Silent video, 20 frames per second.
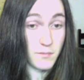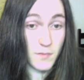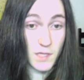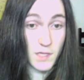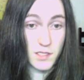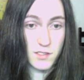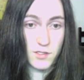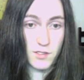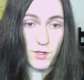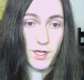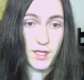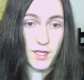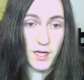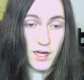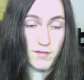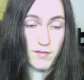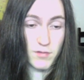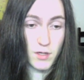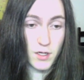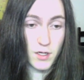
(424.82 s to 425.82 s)
So I could
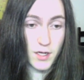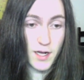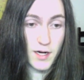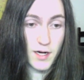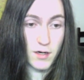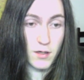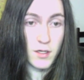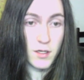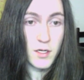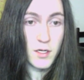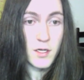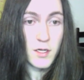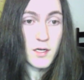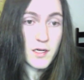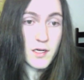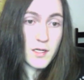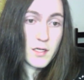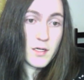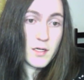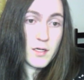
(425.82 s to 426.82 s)
have long hair.
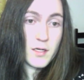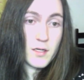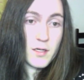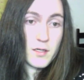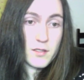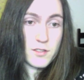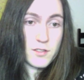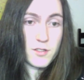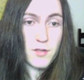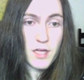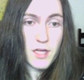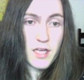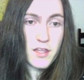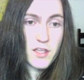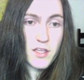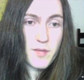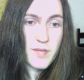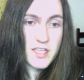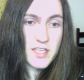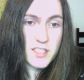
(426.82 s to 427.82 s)
Do you like the
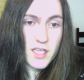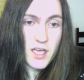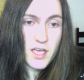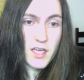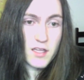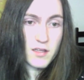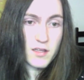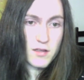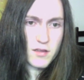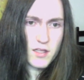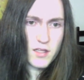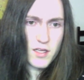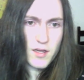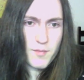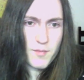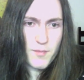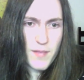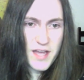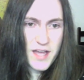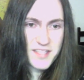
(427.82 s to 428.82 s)
amazing
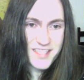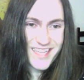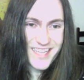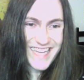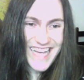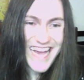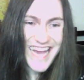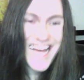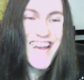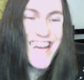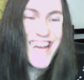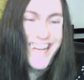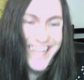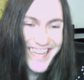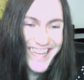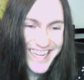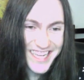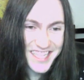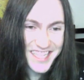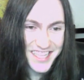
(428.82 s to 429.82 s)

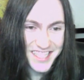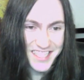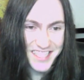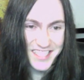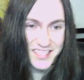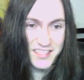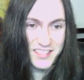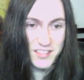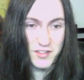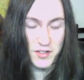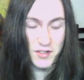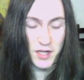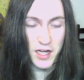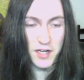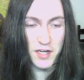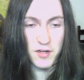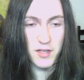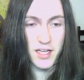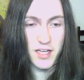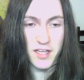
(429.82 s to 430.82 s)
atheist? I
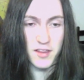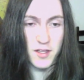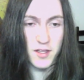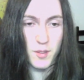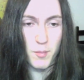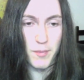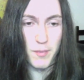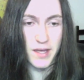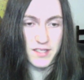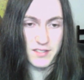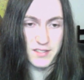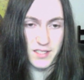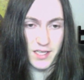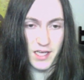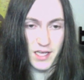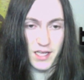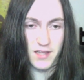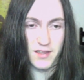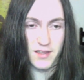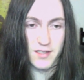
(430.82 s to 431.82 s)
don't like the amazing
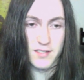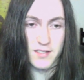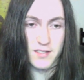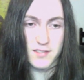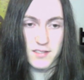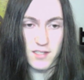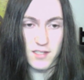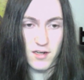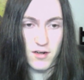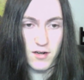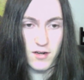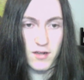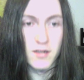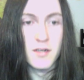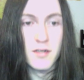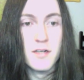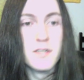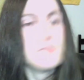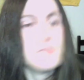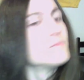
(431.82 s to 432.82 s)
atheist at all.
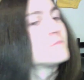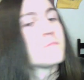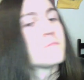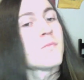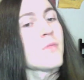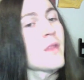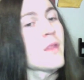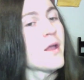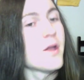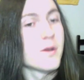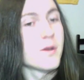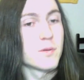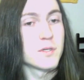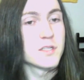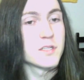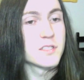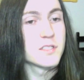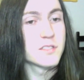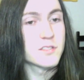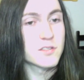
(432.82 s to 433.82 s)
What
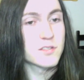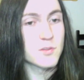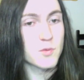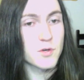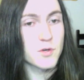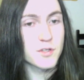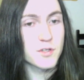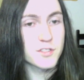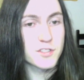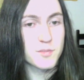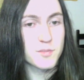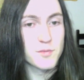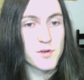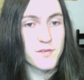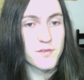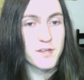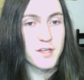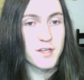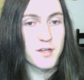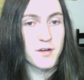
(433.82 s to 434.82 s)
is the worst
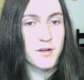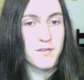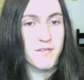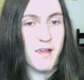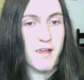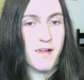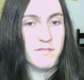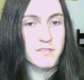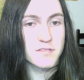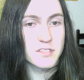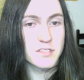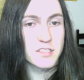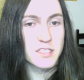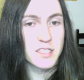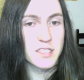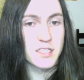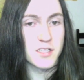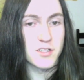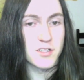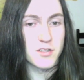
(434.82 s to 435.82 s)
movie you've ever seen
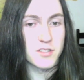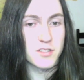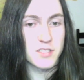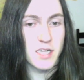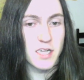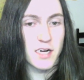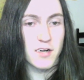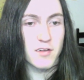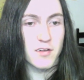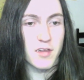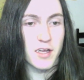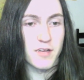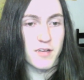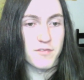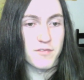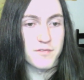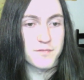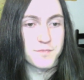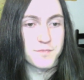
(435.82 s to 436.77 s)
in your entire life?